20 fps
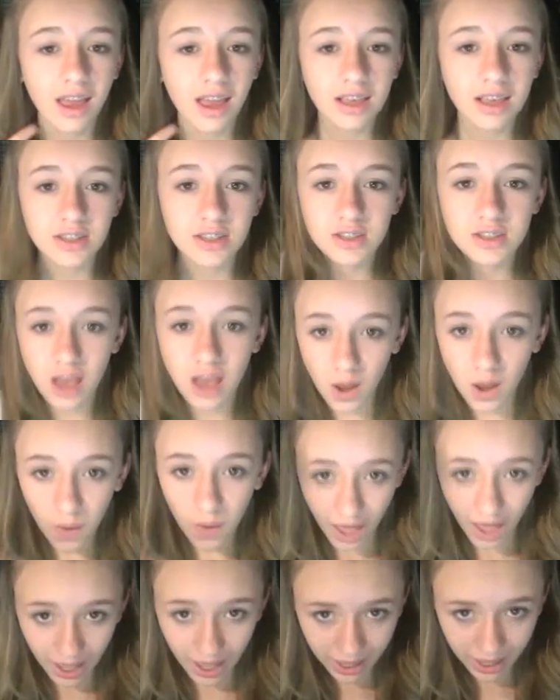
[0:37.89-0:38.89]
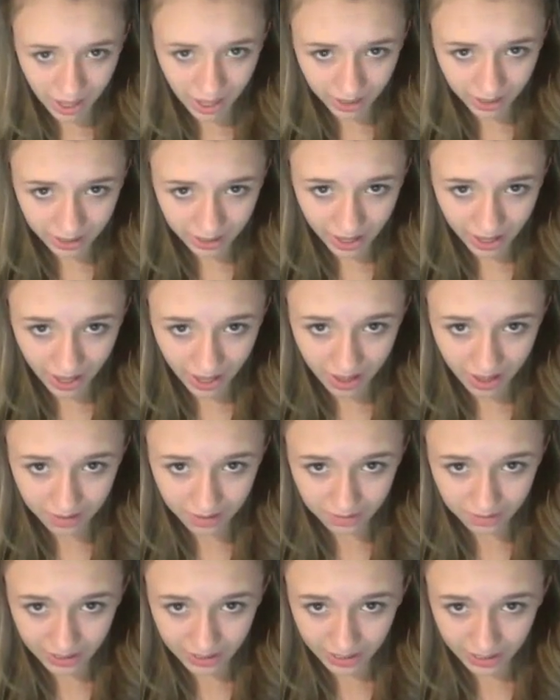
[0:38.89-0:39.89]
So I kind
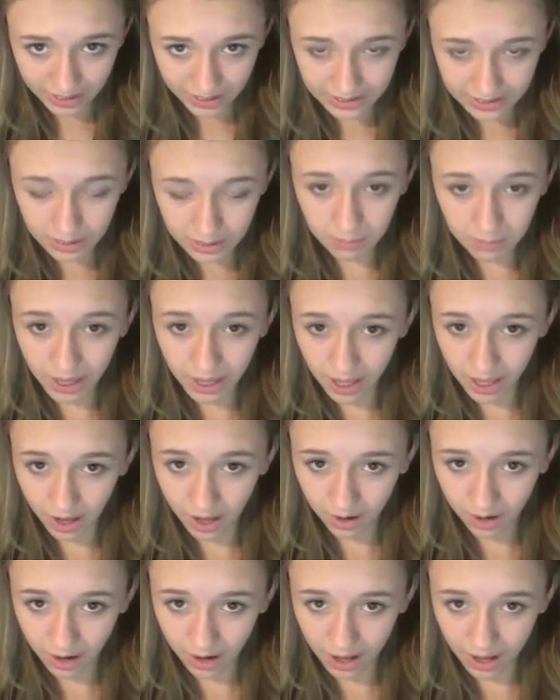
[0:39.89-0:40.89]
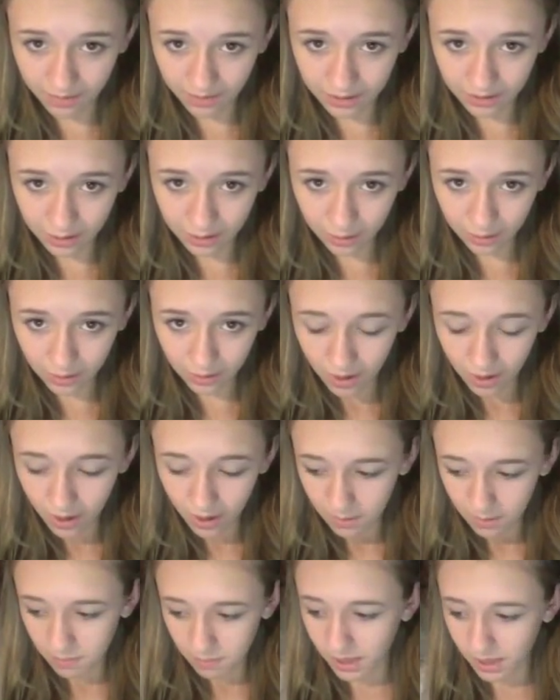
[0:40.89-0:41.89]
of did my hair. I have a little
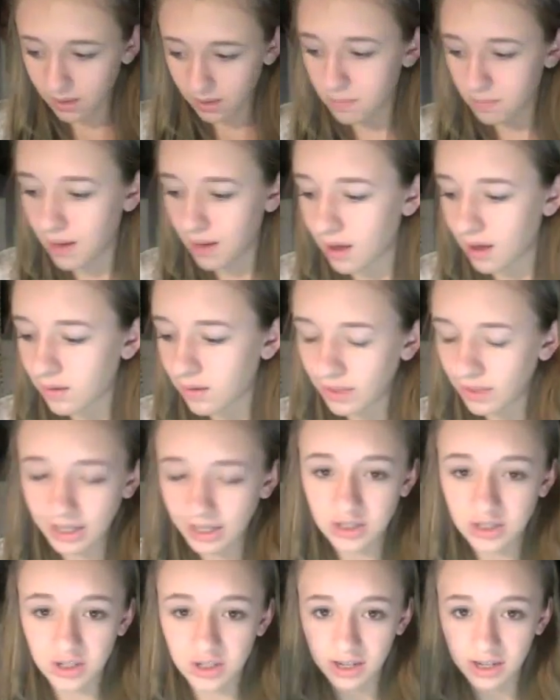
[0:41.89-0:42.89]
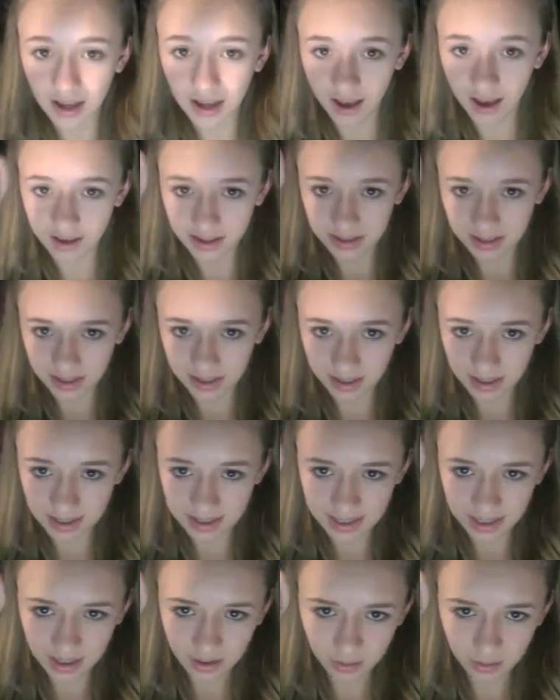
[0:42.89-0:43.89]
pink bow like she does and
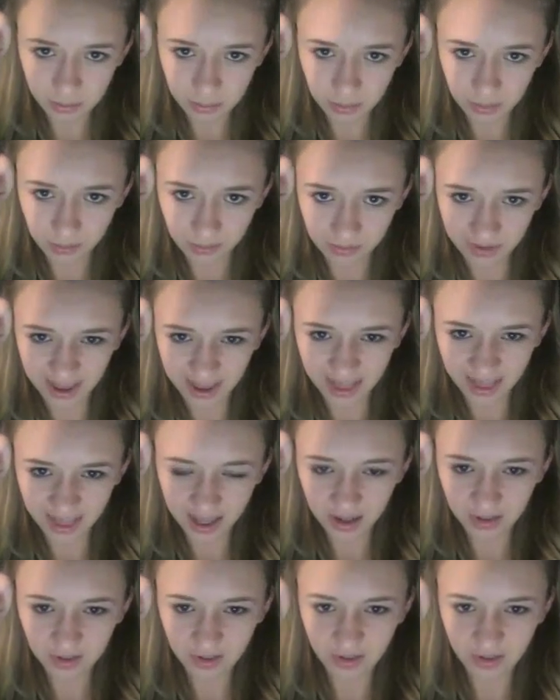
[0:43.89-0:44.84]
this little poofy thing in